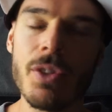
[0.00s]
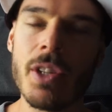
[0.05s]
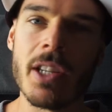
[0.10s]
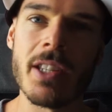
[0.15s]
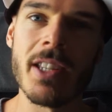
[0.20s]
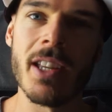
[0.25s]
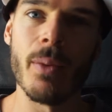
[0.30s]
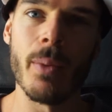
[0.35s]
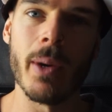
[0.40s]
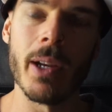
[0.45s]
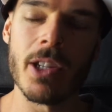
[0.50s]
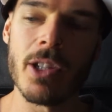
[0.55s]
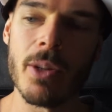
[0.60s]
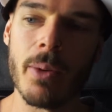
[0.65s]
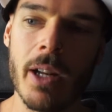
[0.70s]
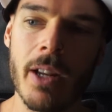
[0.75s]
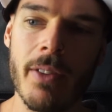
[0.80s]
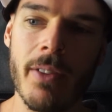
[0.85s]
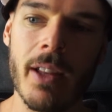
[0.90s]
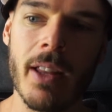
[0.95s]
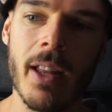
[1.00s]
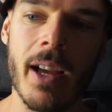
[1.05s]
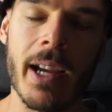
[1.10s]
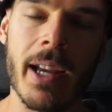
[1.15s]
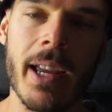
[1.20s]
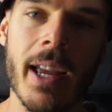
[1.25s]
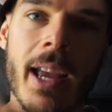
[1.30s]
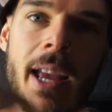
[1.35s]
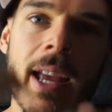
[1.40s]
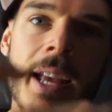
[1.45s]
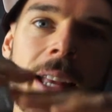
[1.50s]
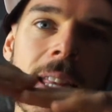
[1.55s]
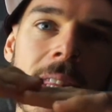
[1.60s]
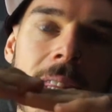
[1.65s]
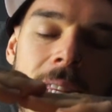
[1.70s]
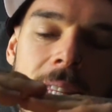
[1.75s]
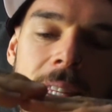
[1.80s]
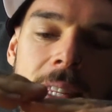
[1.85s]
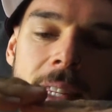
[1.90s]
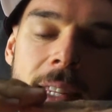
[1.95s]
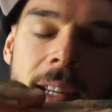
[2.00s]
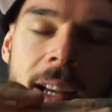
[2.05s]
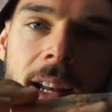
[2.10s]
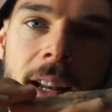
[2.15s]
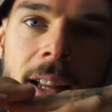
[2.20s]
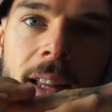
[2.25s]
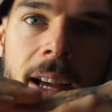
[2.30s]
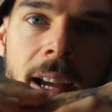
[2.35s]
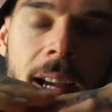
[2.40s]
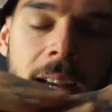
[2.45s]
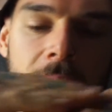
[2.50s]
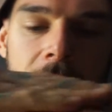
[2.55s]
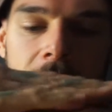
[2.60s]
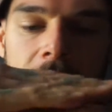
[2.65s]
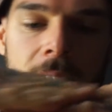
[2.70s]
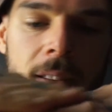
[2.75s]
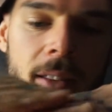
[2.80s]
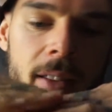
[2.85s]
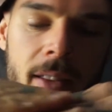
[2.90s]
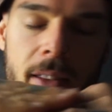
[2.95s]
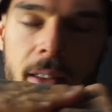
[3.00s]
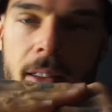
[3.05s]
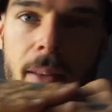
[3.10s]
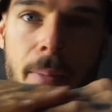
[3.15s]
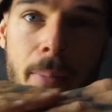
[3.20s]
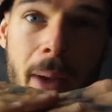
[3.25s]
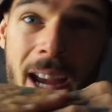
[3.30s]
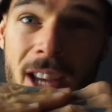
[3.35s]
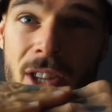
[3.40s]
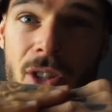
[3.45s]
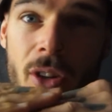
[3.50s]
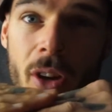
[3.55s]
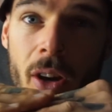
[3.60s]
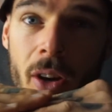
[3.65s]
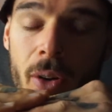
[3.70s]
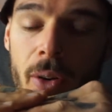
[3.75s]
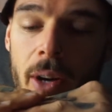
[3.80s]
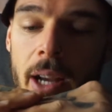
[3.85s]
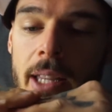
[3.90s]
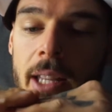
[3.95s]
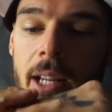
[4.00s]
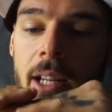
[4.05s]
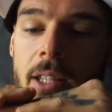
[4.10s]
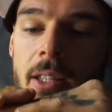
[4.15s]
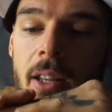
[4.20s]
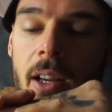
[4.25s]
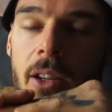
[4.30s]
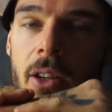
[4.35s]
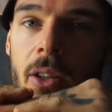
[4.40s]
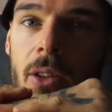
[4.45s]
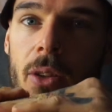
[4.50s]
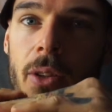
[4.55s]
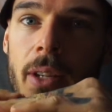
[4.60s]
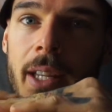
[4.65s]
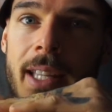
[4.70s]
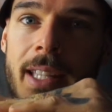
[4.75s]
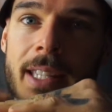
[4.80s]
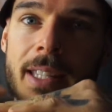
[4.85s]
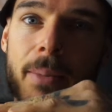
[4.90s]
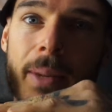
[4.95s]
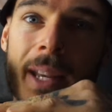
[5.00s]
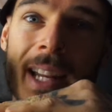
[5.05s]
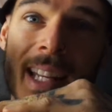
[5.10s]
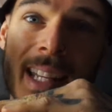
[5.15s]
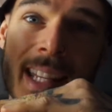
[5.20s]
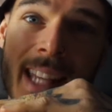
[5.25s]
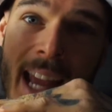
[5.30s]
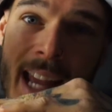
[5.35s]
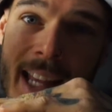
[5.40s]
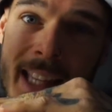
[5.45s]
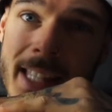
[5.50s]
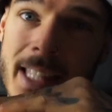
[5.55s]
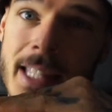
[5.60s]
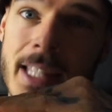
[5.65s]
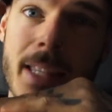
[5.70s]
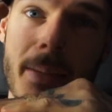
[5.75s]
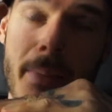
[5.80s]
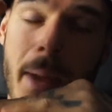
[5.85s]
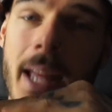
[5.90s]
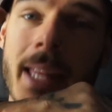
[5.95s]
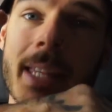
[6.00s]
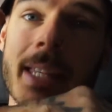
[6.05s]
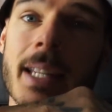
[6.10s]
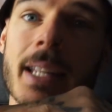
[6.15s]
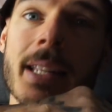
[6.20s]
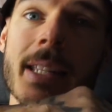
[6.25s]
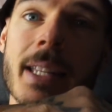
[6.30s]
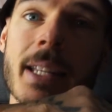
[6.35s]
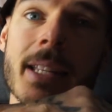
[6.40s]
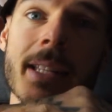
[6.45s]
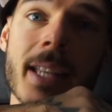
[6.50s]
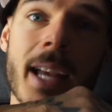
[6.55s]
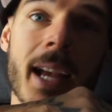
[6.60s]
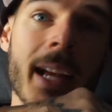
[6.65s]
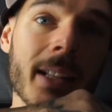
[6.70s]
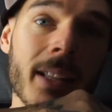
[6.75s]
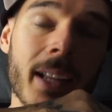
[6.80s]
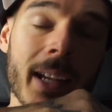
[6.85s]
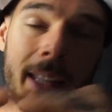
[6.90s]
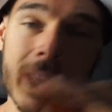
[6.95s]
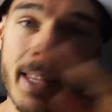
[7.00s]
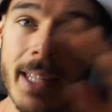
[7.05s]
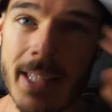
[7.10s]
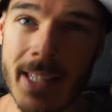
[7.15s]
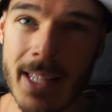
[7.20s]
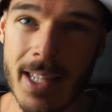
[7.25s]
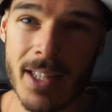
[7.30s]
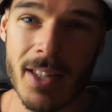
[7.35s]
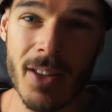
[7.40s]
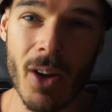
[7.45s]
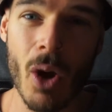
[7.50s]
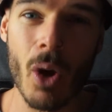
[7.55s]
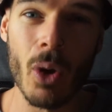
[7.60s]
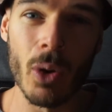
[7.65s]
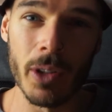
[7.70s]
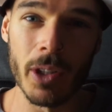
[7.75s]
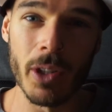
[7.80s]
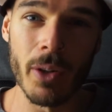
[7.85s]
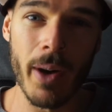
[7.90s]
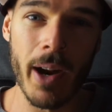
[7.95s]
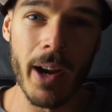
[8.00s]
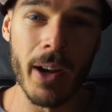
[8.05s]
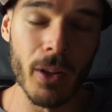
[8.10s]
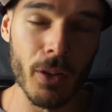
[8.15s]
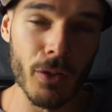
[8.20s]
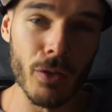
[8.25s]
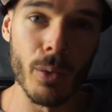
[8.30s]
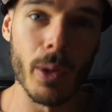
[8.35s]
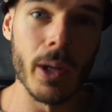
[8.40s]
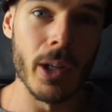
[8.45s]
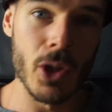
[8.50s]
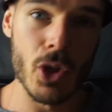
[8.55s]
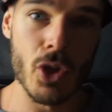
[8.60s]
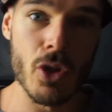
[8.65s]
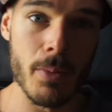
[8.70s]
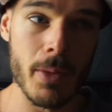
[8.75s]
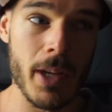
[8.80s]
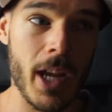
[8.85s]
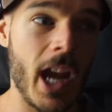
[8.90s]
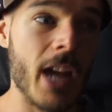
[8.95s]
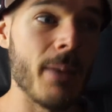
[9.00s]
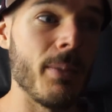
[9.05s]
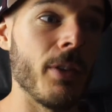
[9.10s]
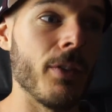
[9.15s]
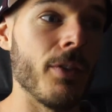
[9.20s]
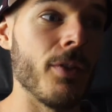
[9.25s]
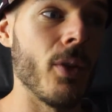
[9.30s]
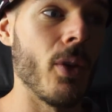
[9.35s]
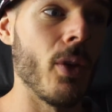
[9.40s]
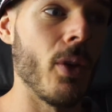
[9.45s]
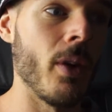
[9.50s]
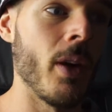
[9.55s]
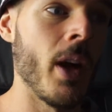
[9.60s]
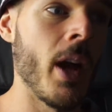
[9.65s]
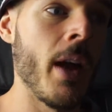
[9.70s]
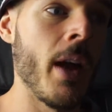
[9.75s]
16 weeks or whatever. Like, this is kind of like the base goal, and then it's like you're looking to be able to get to maintenance intake. Like, this is the holy grail of where you should be aiming for,